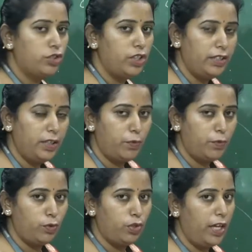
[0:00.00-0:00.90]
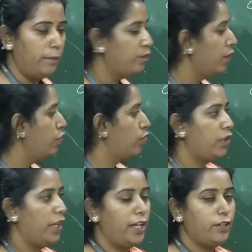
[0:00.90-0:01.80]
to run the program. So
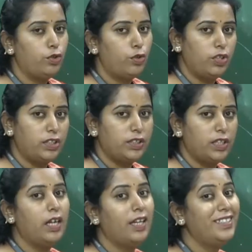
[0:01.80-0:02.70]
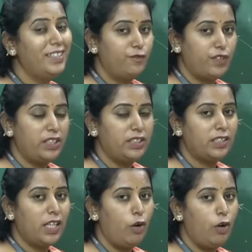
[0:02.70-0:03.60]
can you notice the difference
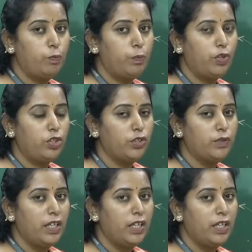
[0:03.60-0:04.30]
in the output?